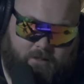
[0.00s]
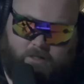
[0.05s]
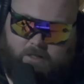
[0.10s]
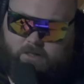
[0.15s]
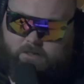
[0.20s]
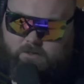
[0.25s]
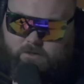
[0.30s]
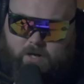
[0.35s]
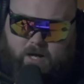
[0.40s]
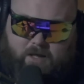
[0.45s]

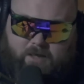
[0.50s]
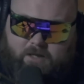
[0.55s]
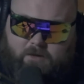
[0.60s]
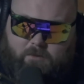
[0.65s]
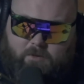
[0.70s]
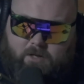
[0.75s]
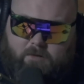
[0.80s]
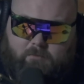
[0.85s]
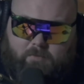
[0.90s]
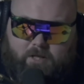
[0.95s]
So I think we
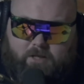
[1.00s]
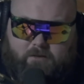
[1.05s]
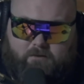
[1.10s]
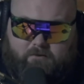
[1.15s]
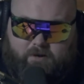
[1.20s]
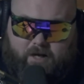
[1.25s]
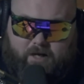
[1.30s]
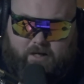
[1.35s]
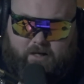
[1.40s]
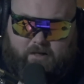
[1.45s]
can beat the
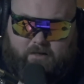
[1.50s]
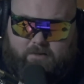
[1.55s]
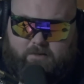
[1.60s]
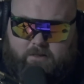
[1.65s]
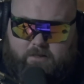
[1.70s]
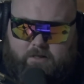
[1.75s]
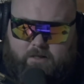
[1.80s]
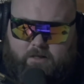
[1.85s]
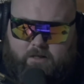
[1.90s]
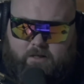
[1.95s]
Vikings,
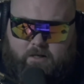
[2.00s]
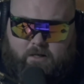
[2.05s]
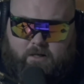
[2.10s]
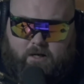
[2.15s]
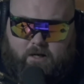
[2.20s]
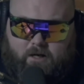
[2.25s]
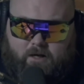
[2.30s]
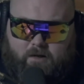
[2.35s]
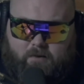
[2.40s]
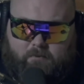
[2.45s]

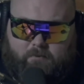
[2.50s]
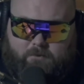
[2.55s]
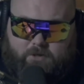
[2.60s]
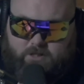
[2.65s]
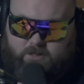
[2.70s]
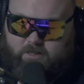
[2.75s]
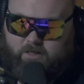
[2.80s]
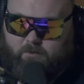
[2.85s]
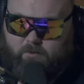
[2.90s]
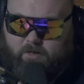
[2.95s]
just
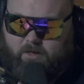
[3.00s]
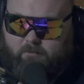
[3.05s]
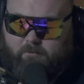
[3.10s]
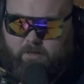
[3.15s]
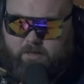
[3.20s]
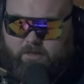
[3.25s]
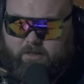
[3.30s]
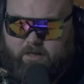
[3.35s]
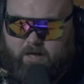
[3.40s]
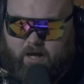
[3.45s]
like we can beat
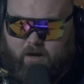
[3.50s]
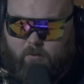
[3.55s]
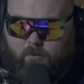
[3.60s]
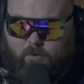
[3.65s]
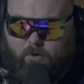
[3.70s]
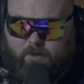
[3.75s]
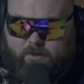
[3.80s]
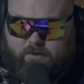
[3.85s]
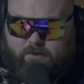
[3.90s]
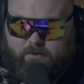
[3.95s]
the
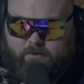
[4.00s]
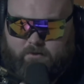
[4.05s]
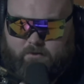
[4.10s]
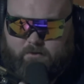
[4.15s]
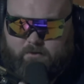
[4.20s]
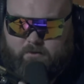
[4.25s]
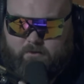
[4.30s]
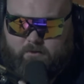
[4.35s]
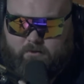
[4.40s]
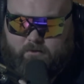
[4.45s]
Cowboys,
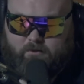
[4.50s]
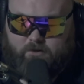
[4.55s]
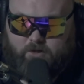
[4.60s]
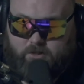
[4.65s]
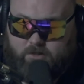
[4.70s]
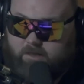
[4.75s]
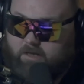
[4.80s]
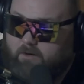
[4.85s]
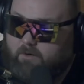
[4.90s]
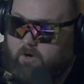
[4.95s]
just
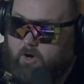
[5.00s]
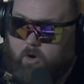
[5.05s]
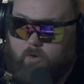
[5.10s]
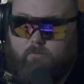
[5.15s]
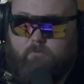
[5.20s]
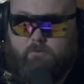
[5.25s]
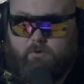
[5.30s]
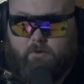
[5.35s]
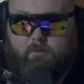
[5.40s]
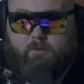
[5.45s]
like
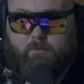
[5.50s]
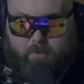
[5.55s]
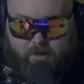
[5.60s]
hopefully we beat the